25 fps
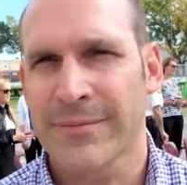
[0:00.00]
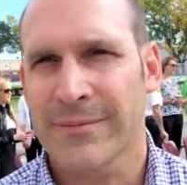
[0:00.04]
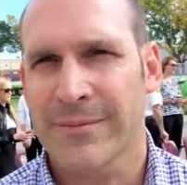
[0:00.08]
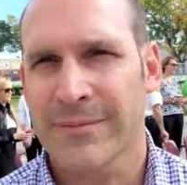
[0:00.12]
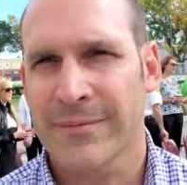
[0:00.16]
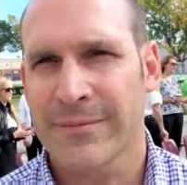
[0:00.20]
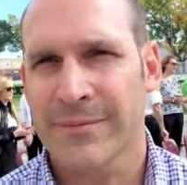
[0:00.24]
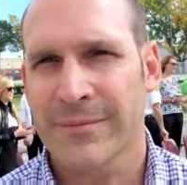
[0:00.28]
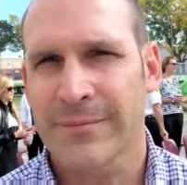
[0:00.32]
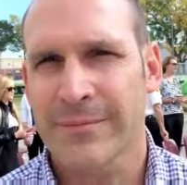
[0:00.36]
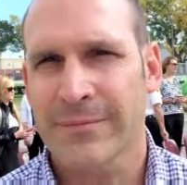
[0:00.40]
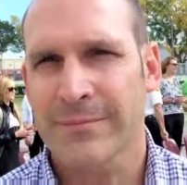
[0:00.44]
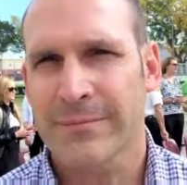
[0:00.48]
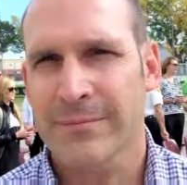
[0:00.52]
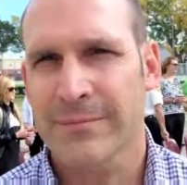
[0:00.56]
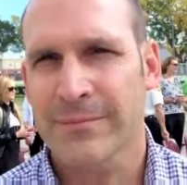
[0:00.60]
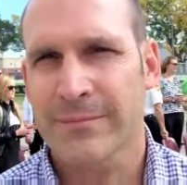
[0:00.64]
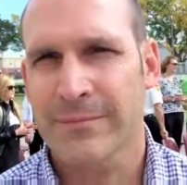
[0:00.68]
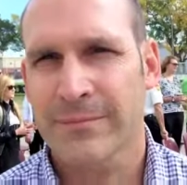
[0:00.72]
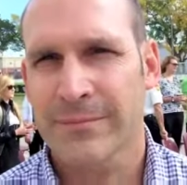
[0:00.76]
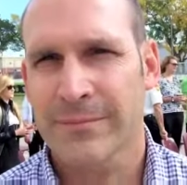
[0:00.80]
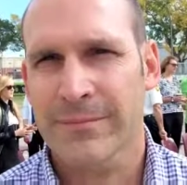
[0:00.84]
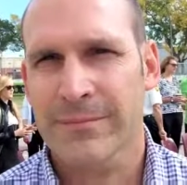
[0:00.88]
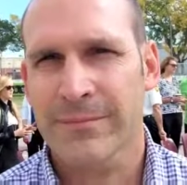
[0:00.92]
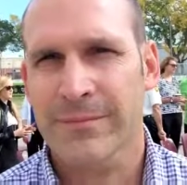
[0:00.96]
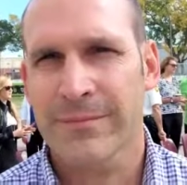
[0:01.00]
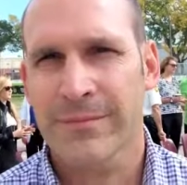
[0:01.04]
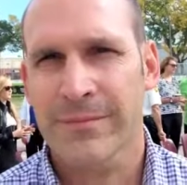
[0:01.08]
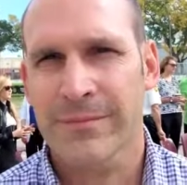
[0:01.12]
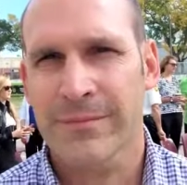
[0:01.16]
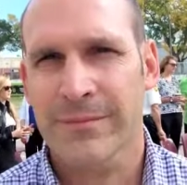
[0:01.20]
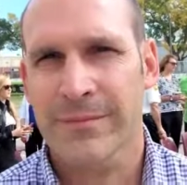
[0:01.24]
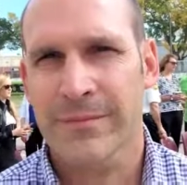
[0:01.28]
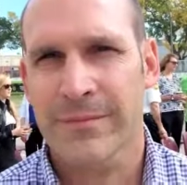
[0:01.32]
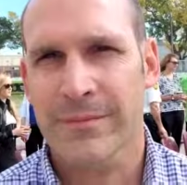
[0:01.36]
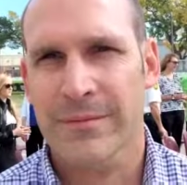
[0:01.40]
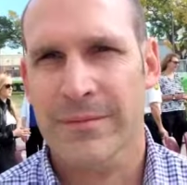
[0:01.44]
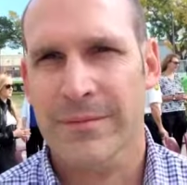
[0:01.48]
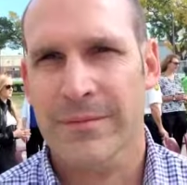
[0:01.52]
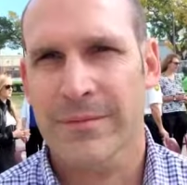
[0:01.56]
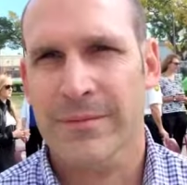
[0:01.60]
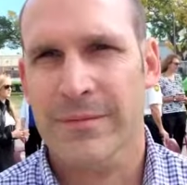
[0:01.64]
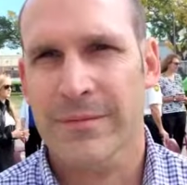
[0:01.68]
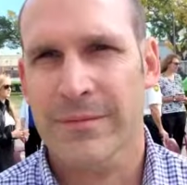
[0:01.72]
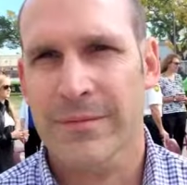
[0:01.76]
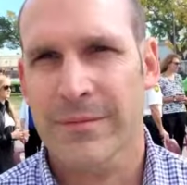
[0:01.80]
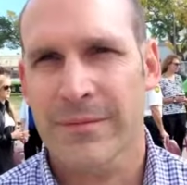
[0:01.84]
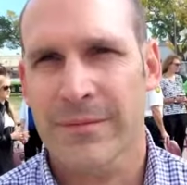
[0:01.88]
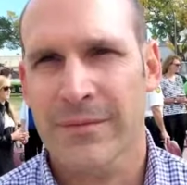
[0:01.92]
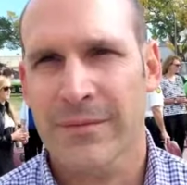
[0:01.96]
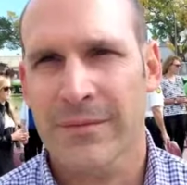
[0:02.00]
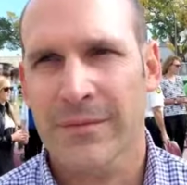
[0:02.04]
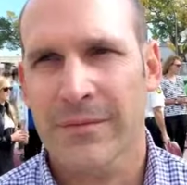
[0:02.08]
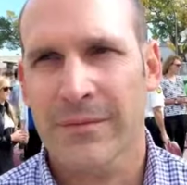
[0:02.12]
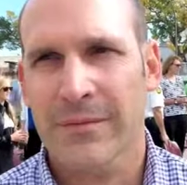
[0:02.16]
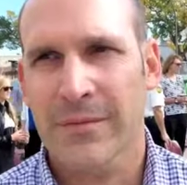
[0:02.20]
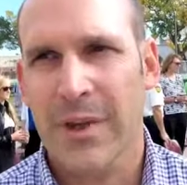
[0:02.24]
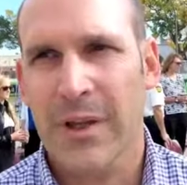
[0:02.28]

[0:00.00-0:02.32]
have you seen in the brief time they've been here already?